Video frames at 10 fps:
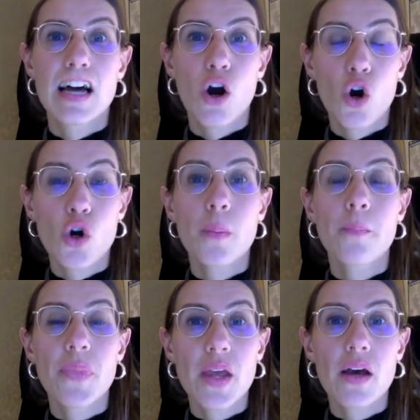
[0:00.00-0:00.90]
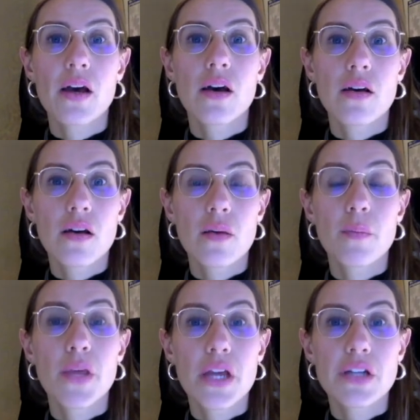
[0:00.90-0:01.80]
or
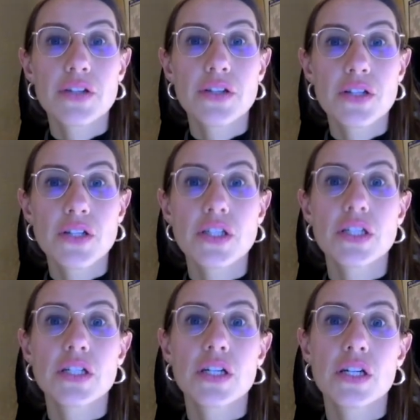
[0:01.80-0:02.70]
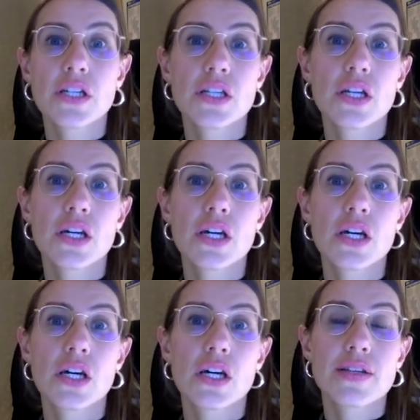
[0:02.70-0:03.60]
PhD degree in
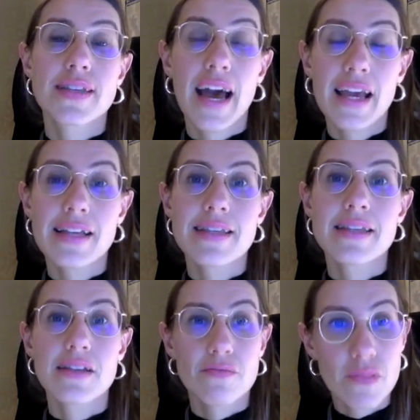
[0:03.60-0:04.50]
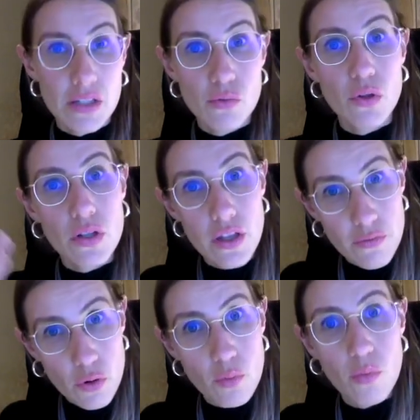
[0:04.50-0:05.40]
science that will
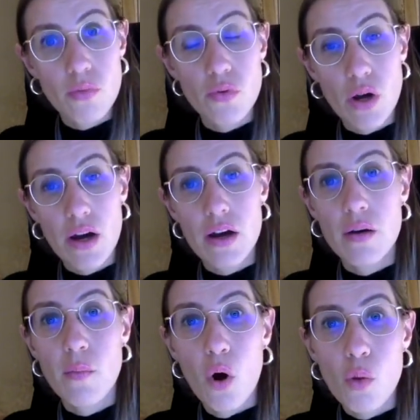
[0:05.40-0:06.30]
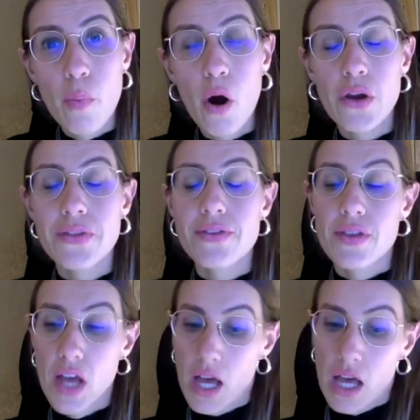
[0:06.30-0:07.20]
give you more points.